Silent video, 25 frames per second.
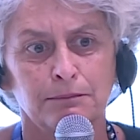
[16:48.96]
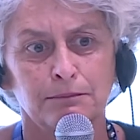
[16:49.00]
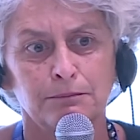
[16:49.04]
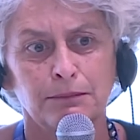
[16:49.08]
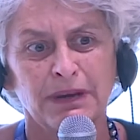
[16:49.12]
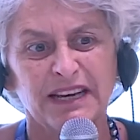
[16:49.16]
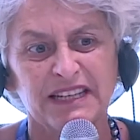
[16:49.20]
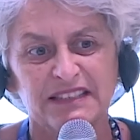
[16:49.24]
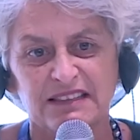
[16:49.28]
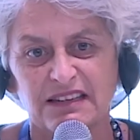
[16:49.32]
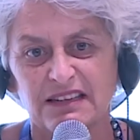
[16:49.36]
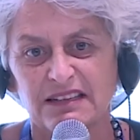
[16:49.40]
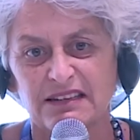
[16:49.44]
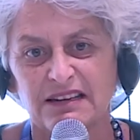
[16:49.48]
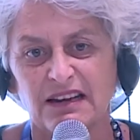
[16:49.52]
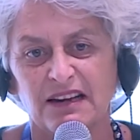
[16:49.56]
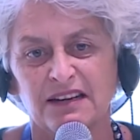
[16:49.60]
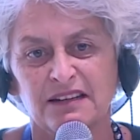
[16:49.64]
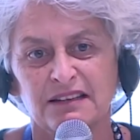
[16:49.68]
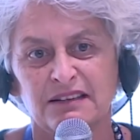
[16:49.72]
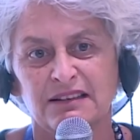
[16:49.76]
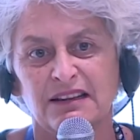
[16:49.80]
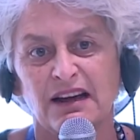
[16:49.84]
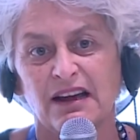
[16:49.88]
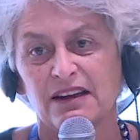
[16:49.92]
mixity
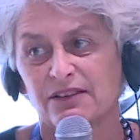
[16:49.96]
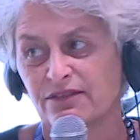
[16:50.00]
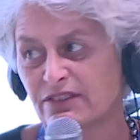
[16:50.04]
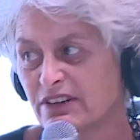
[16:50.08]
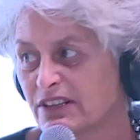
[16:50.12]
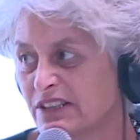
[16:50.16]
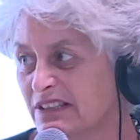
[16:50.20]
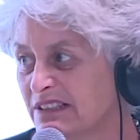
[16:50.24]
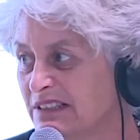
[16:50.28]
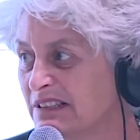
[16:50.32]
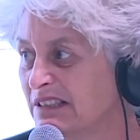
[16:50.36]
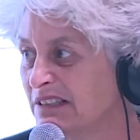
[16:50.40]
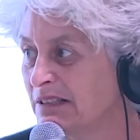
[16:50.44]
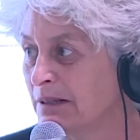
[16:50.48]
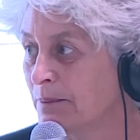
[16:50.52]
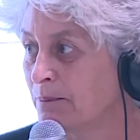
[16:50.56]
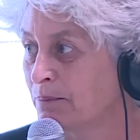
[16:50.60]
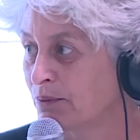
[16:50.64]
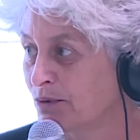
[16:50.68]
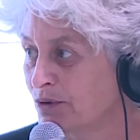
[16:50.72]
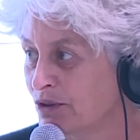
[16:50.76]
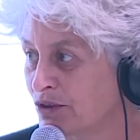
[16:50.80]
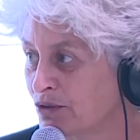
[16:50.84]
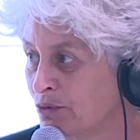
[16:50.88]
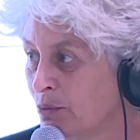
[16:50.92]
and diversity
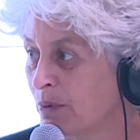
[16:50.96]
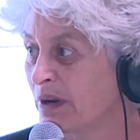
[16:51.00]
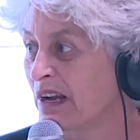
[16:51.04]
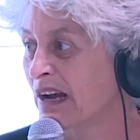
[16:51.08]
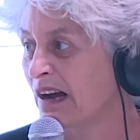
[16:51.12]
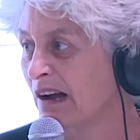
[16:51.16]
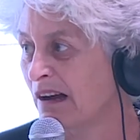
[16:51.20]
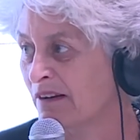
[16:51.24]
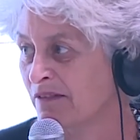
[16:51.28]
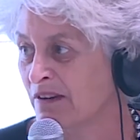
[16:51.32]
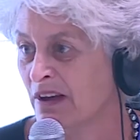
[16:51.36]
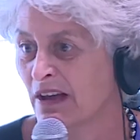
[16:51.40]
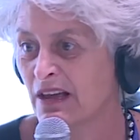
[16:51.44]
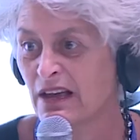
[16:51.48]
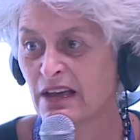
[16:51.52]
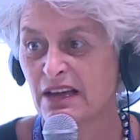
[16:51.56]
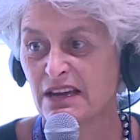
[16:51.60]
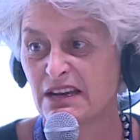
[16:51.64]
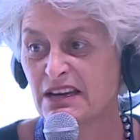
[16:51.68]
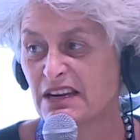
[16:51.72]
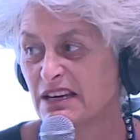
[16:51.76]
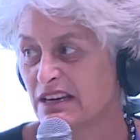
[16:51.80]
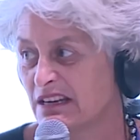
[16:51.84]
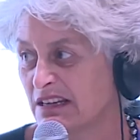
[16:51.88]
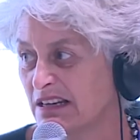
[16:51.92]
push we have
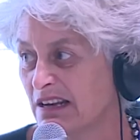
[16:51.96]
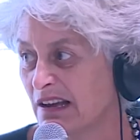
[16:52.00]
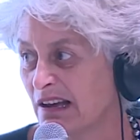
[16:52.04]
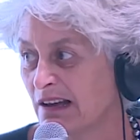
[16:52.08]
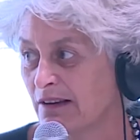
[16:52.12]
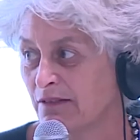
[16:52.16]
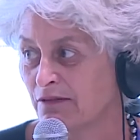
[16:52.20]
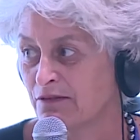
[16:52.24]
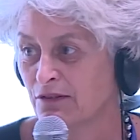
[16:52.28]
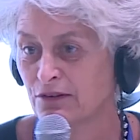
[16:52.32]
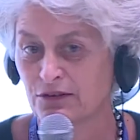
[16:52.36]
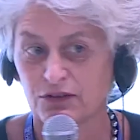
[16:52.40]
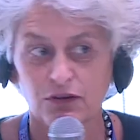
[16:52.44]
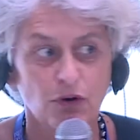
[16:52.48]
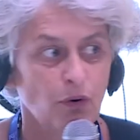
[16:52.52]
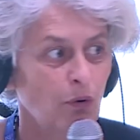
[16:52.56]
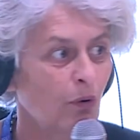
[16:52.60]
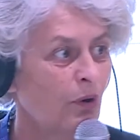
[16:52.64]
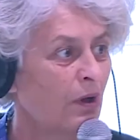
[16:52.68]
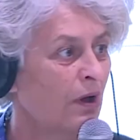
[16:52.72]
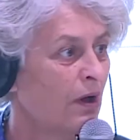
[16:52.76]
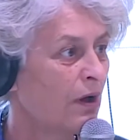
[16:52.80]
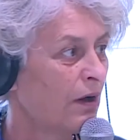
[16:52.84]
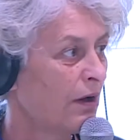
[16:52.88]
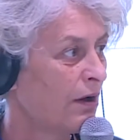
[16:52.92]
in EDF. So
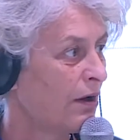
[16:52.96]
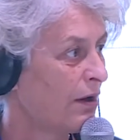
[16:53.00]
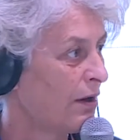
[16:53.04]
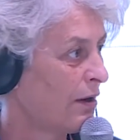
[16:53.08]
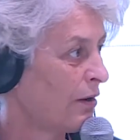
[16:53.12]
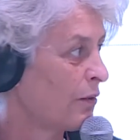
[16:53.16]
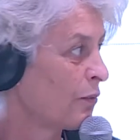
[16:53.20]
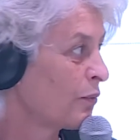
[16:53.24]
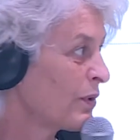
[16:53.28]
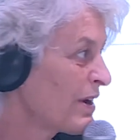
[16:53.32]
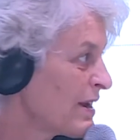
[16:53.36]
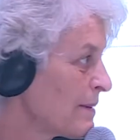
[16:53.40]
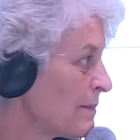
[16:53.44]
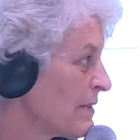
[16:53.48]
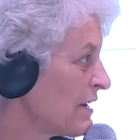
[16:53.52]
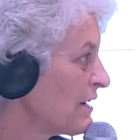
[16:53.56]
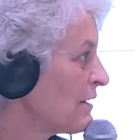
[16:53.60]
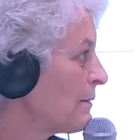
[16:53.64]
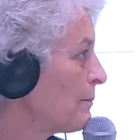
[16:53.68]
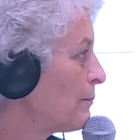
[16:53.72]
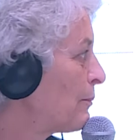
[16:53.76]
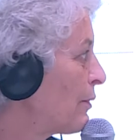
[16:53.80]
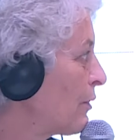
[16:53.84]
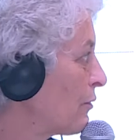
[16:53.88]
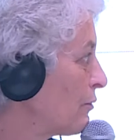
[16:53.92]

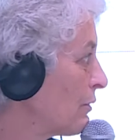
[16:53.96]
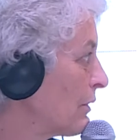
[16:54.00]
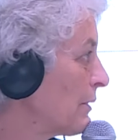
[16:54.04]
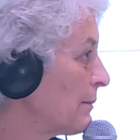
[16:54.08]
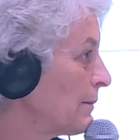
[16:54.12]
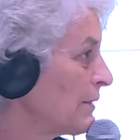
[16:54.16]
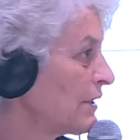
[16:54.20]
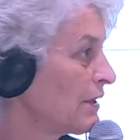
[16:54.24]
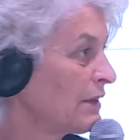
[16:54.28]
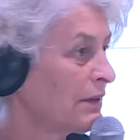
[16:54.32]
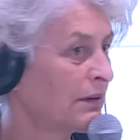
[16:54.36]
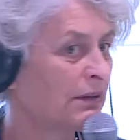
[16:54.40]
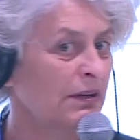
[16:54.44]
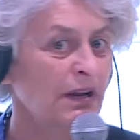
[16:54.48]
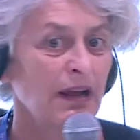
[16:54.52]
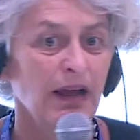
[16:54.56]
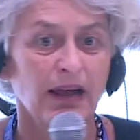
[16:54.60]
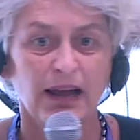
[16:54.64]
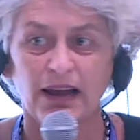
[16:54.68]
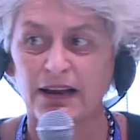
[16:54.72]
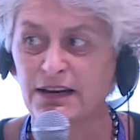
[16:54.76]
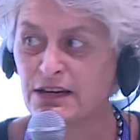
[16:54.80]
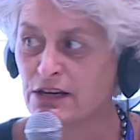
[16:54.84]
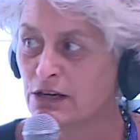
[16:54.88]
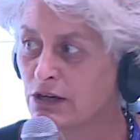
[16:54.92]
women empowerment
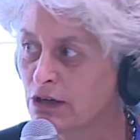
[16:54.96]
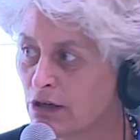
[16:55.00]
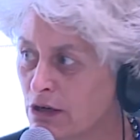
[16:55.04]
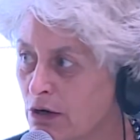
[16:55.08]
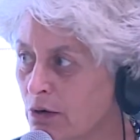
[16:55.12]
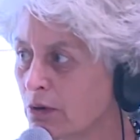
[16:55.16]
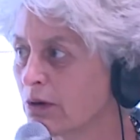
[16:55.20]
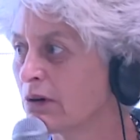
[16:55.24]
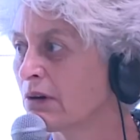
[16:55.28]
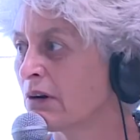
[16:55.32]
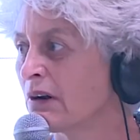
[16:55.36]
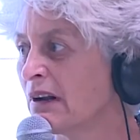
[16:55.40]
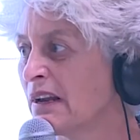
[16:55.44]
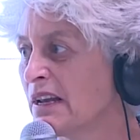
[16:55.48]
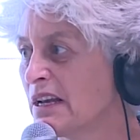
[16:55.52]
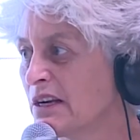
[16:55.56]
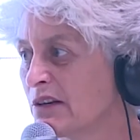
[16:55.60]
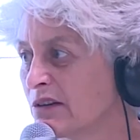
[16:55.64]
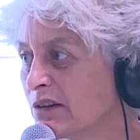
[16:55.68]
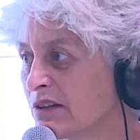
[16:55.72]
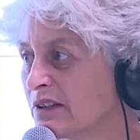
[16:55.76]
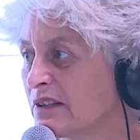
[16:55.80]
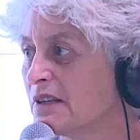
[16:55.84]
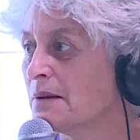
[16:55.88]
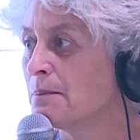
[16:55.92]
and young
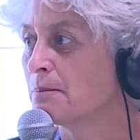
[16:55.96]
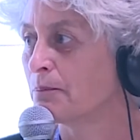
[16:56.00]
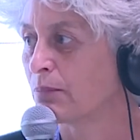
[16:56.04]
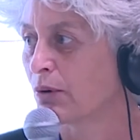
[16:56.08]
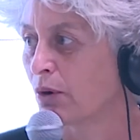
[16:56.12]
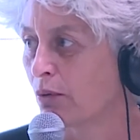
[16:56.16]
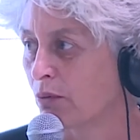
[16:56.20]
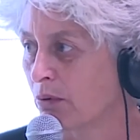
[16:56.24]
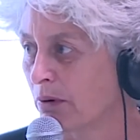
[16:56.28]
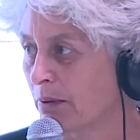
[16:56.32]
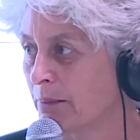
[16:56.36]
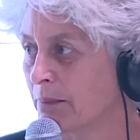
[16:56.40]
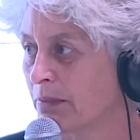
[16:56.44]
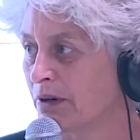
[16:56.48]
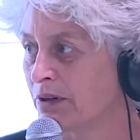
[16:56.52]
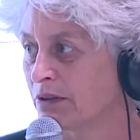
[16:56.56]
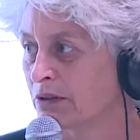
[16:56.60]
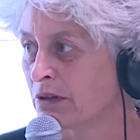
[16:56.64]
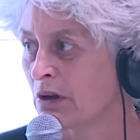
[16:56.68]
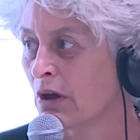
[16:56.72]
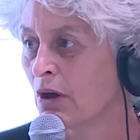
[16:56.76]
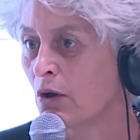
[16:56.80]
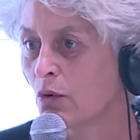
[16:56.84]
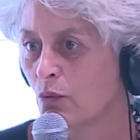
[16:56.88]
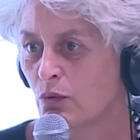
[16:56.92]
leaders empowerment,
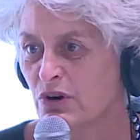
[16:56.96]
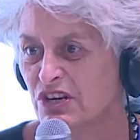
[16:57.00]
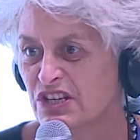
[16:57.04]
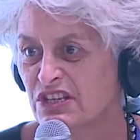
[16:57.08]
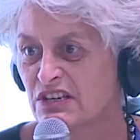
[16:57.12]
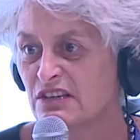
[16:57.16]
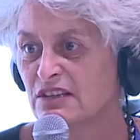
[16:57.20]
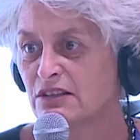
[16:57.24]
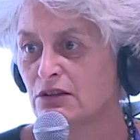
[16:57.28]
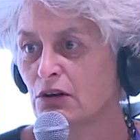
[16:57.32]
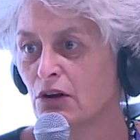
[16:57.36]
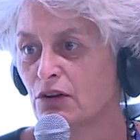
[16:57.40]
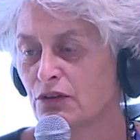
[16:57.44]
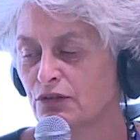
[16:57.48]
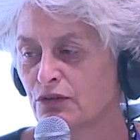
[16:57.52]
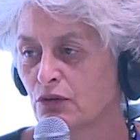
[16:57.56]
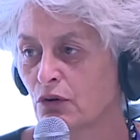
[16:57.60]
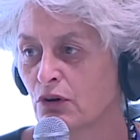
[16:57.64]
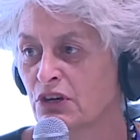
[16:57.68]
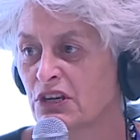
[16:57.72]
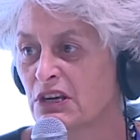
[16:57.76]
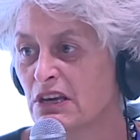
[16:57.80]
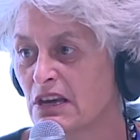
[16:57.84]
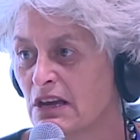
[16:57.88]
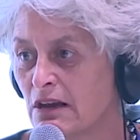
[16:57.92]
which is also
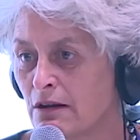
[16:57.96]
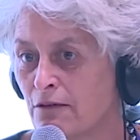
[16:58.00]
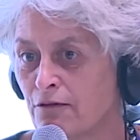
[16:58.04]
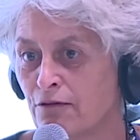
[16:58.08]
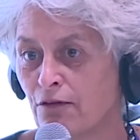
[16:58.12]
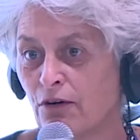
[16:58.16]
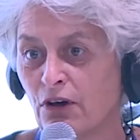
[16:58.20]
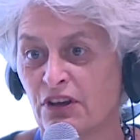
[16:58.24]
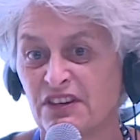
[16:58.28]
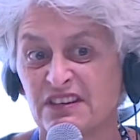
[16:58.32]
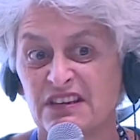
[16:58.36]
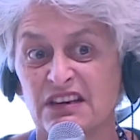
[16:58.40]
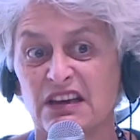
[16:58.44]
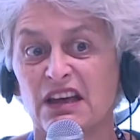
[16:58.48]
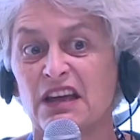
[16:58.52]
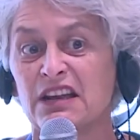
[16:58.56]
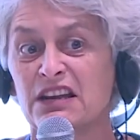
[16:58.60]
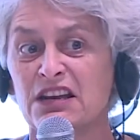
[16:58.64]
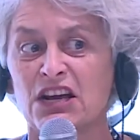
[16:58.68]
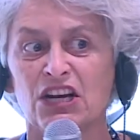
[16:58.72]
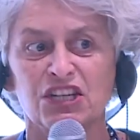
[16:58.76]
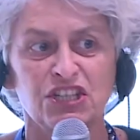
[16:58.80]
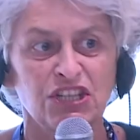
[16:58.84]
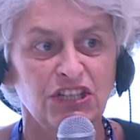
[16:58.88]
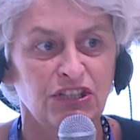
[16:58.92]
key for the
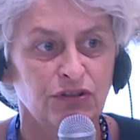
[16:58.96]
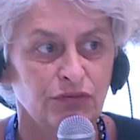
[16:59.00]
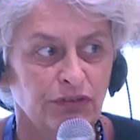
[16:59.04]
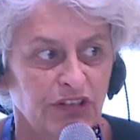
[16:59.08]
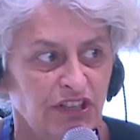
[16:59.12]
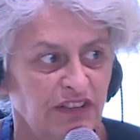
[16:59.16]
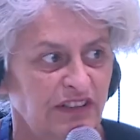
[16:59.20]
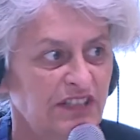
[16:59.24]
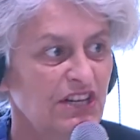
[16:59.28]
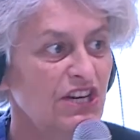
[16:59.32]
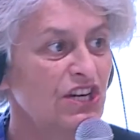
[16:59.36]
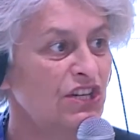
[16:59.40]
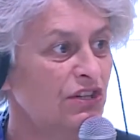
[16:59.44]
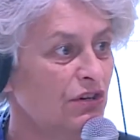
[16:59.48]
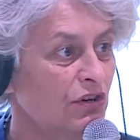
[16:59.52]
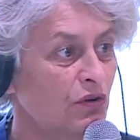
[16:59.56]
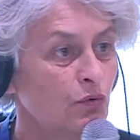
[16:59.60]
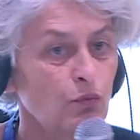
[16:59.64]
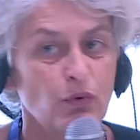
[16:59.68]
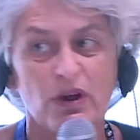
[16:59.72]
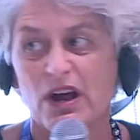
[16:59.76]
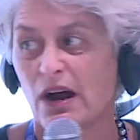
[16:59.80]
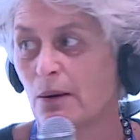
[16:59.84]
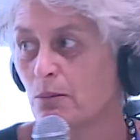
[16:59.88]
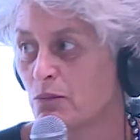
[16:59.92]
energy
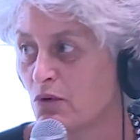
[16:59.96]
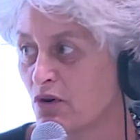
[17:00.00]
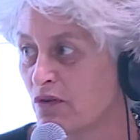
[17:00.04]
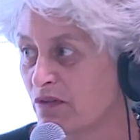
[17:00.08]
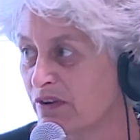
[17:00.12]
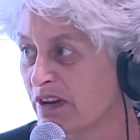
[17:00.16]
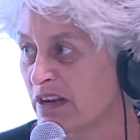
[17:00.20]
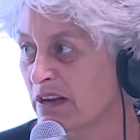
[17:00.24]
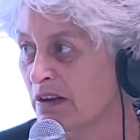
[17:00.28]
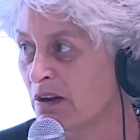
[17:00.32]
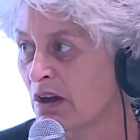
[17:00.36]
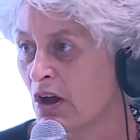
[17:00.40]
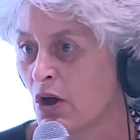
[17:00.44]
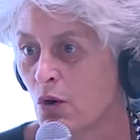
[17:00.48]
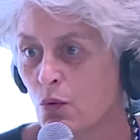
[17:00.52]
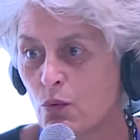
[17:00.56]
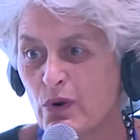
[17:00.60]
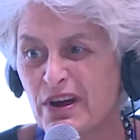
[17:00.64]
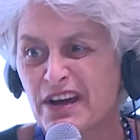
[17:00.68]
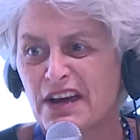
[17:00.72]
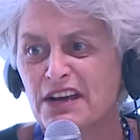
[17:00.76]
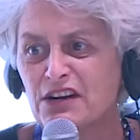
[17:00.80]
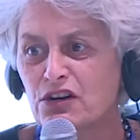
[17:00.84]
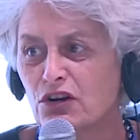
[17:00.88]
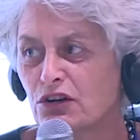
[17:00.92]
transition we are moving. We
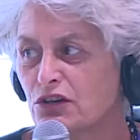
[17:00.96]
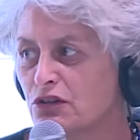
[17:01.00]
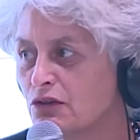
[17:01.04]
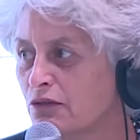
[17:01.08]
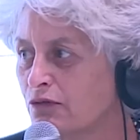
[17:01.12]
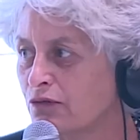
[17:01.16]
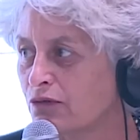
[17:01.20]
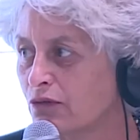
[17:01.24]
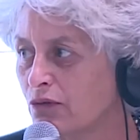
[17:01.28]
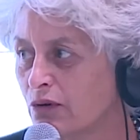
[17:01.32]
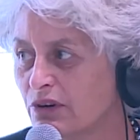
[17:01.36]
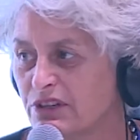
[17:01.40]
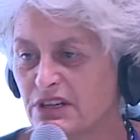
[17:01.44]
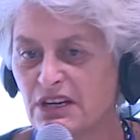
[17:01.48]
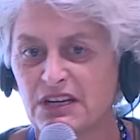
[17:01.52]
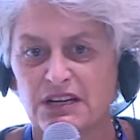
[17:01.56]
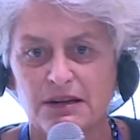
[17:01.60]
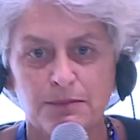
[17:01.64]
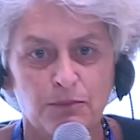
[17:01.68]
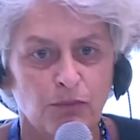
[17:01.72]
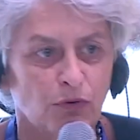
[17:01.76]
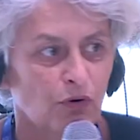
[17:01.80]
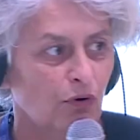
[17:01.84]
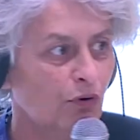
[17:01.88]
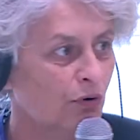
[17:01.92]
cannot afford
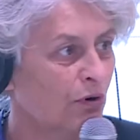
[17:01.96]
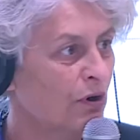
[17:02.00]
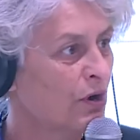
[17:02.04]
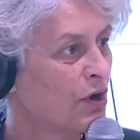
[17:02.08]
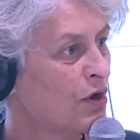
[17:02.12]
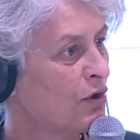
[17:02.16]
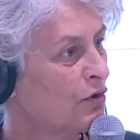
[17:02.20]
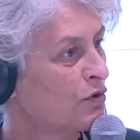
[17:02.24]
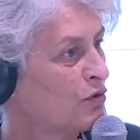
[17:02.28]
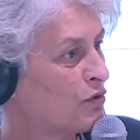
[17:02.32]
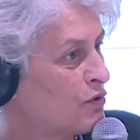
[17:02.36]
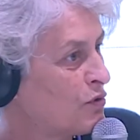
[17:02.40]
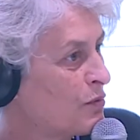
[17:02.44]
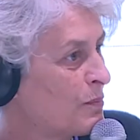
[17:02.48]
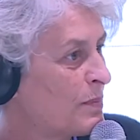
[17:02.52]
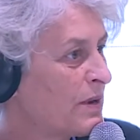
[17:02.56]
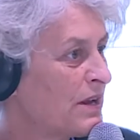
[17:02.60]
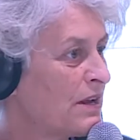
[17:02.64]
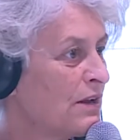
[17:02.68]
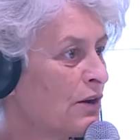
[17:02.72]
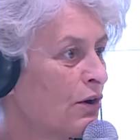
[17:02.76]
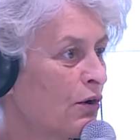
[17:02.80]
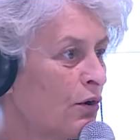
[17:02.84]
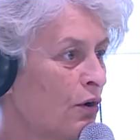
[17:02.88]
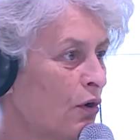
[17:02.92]
anymore to
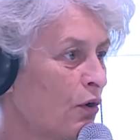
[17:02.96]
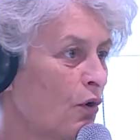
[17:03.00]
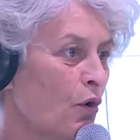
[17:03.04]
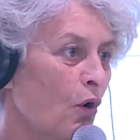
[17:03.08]
be an